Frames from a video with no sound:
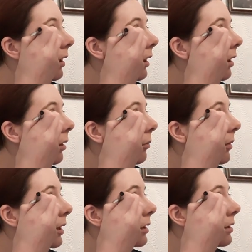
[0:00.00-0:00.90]

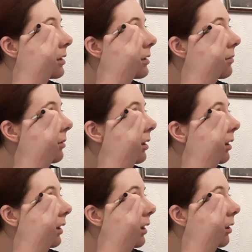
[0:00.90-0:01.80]
It does
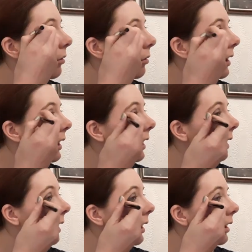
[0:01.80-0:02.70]
apply
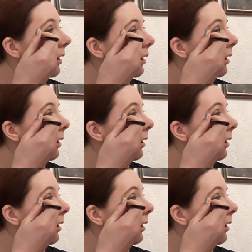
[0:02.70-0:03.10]
okay,